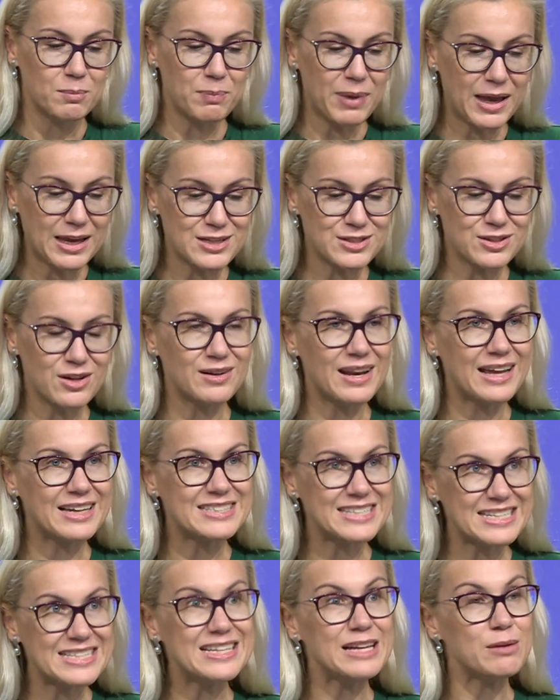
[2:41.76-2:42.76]
based on
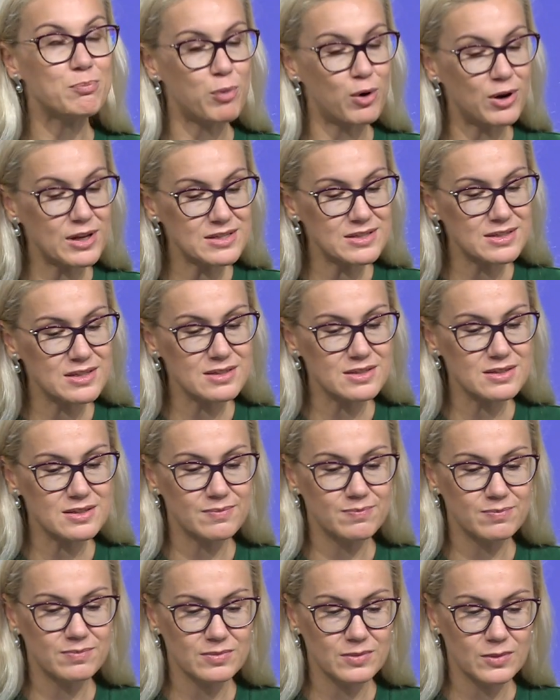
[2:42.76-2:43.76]
existing
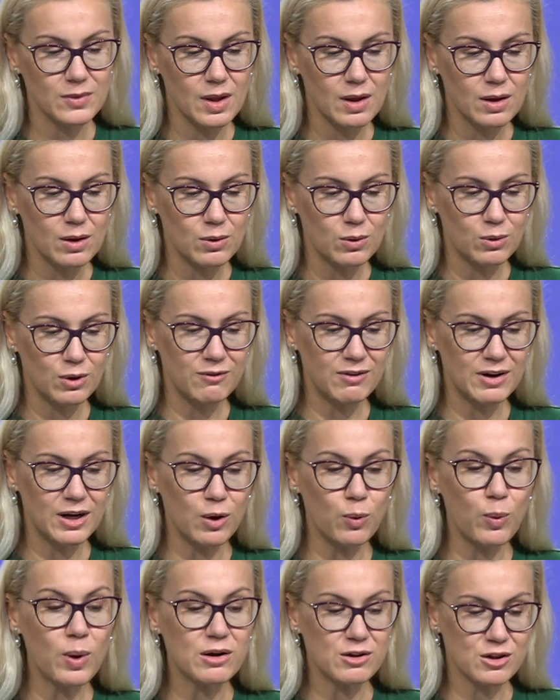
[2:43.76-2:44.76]
policies, we
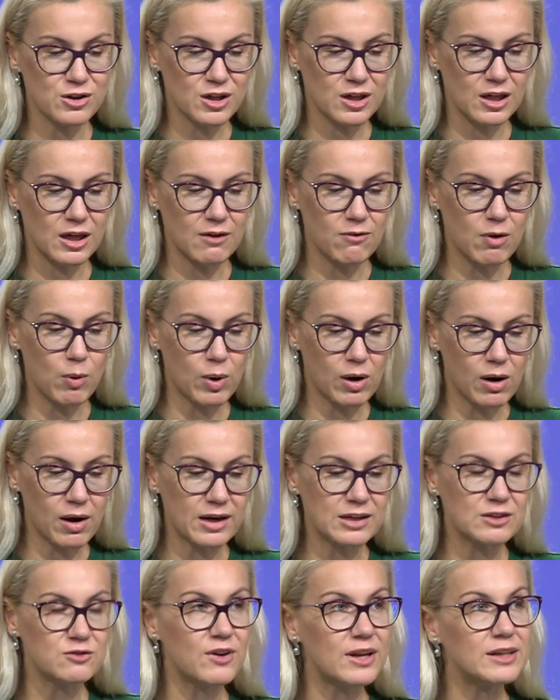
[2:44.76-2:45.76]
will overachieve our
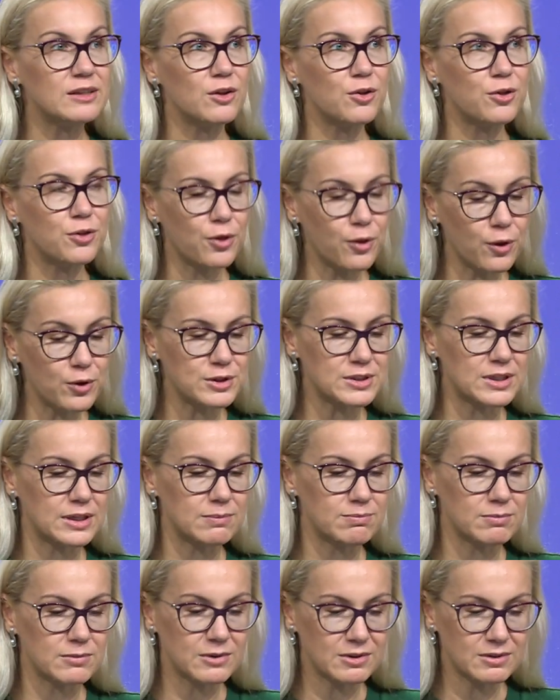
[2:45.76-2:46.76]
current
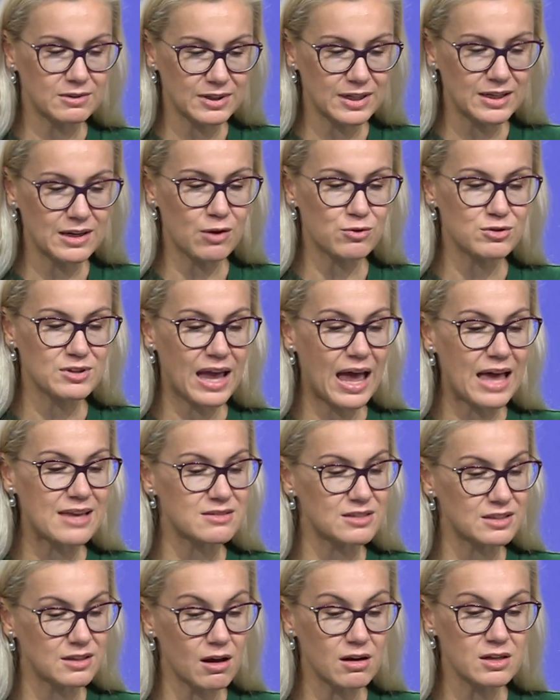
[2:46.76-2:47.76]
2030 greenhouse
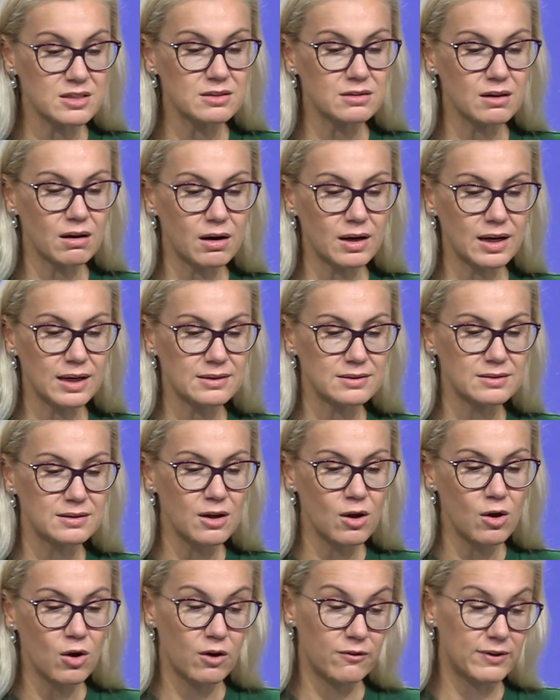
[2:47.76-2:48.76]
gas reduction target
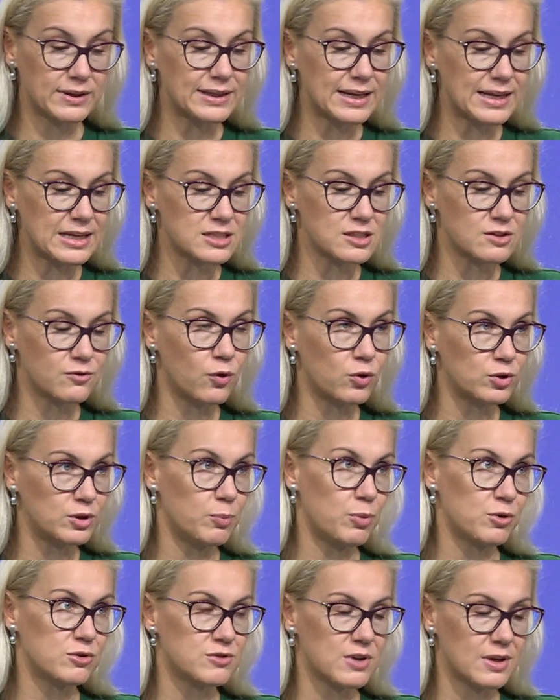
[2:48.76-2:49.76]
of at least
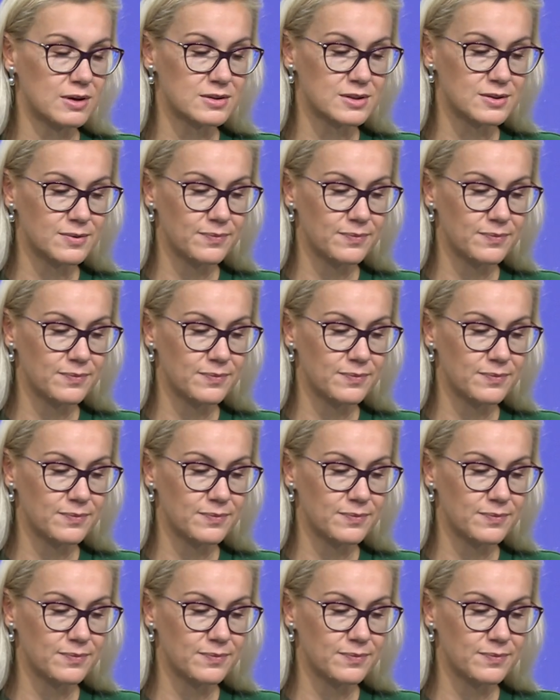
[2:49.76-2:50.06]
40%.